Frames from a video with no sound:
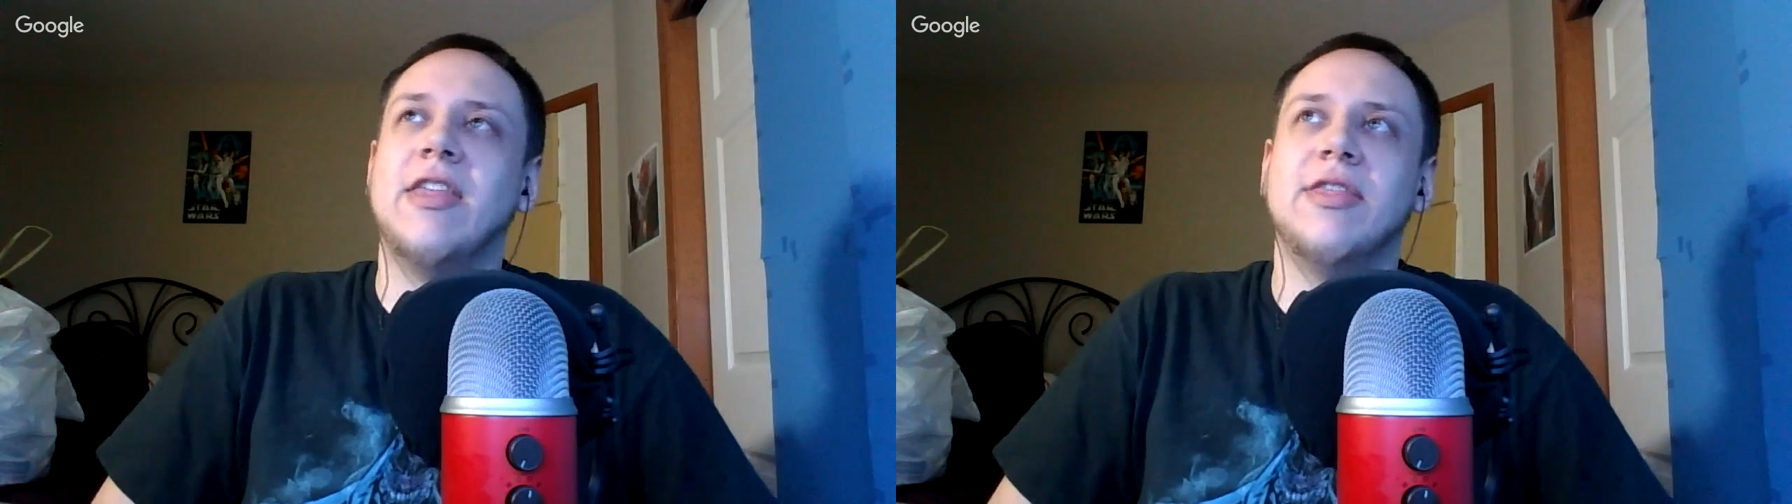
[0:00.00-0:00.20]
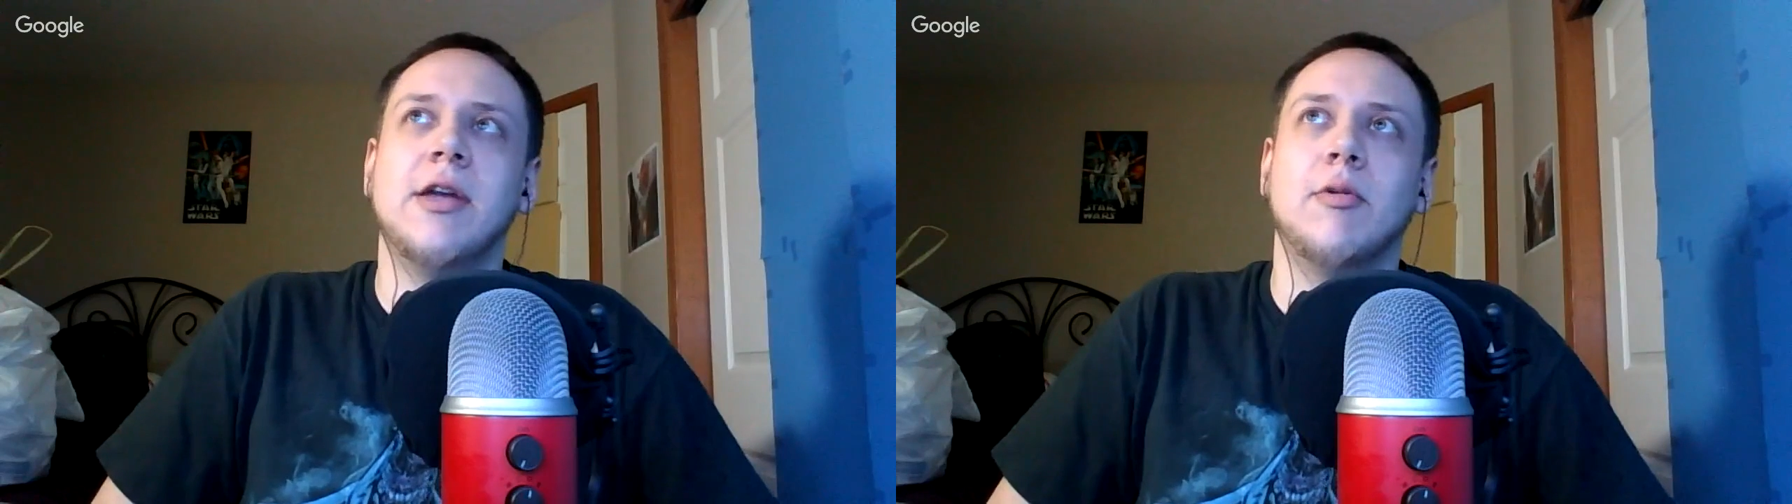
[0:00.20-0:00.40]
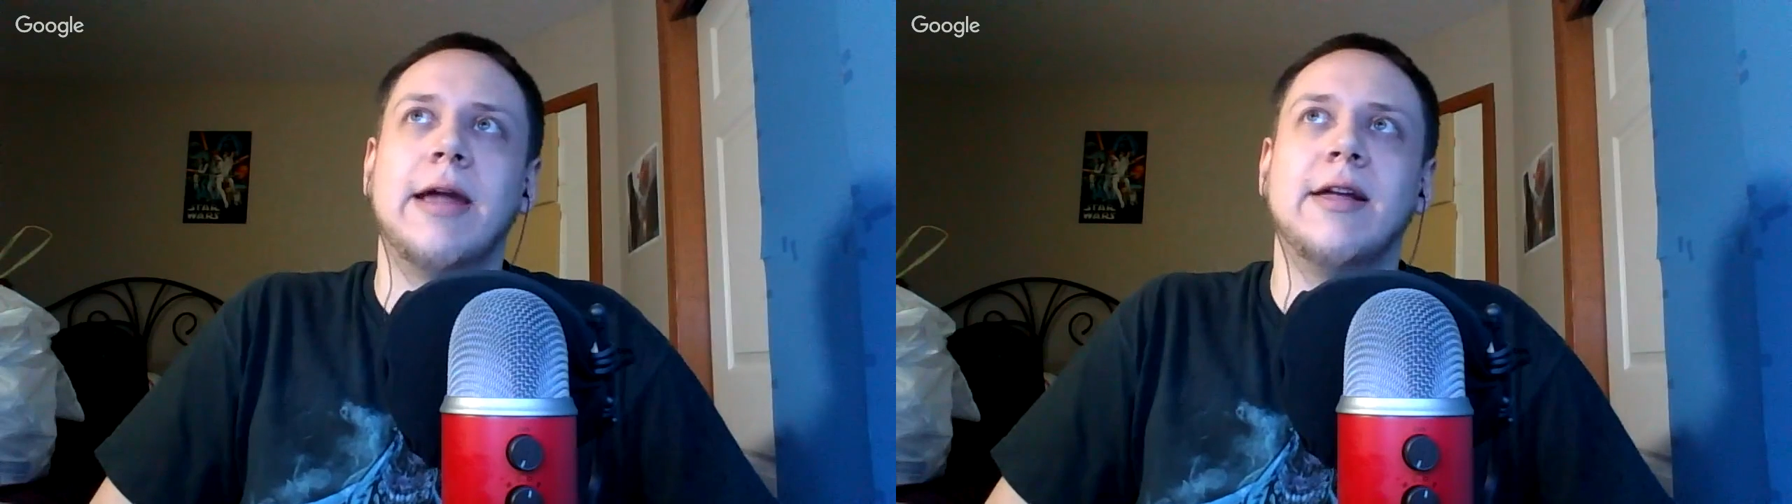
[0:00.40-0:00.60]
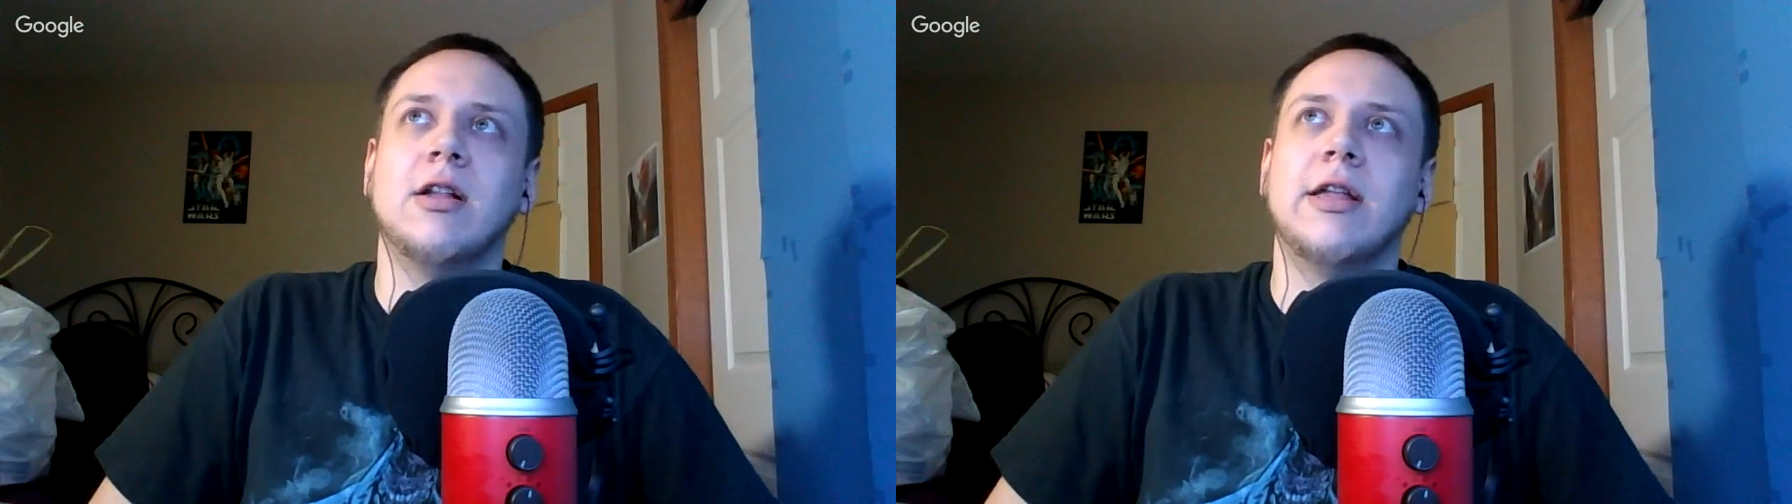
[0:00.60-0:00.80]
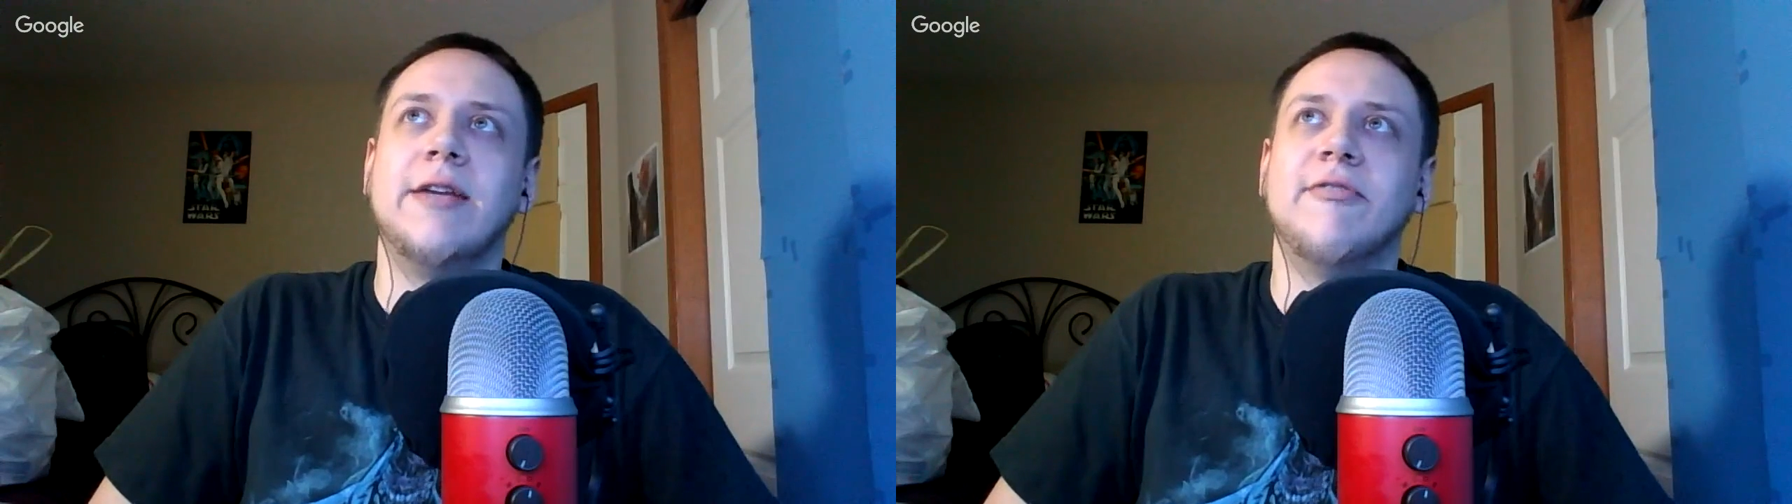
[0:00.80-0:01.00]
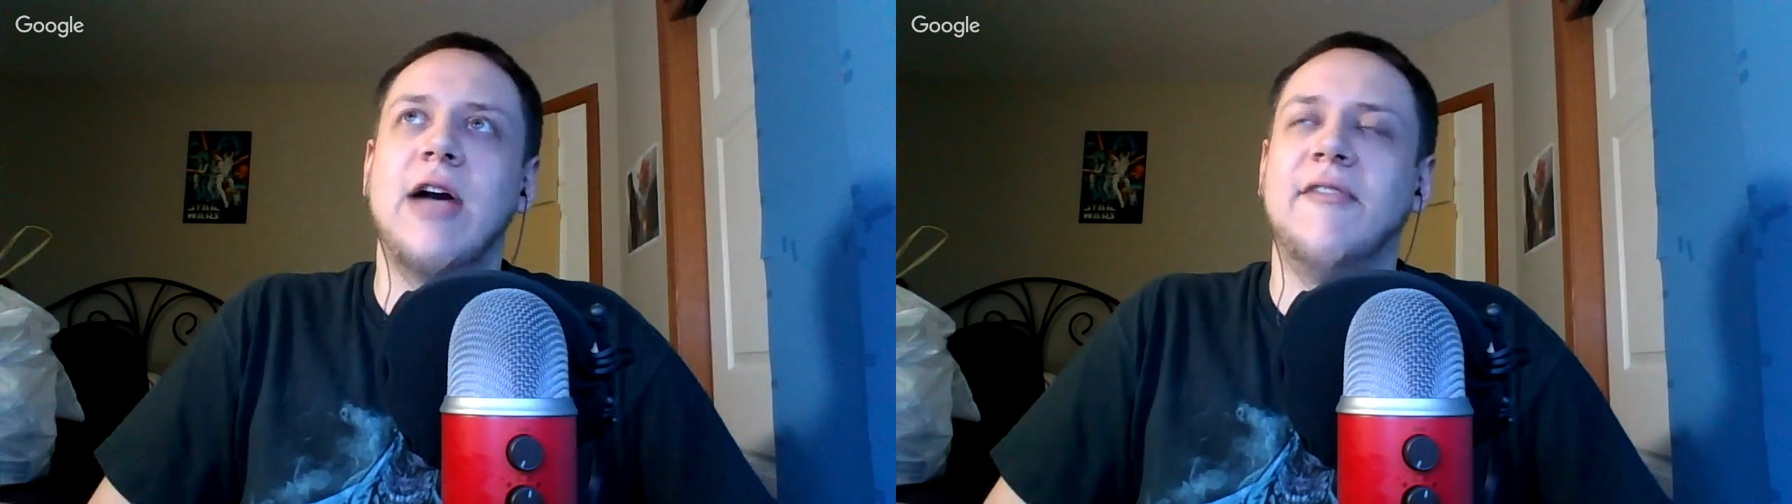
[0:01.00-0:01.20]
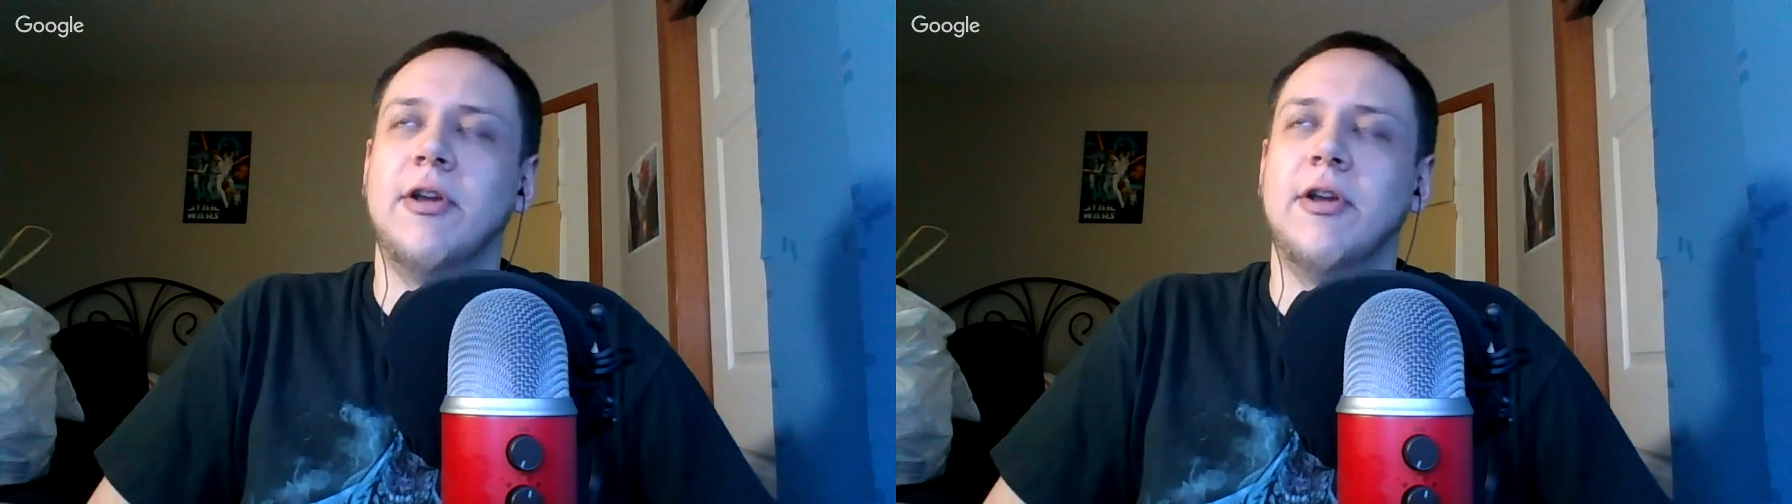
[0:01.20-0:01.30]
theoretically 5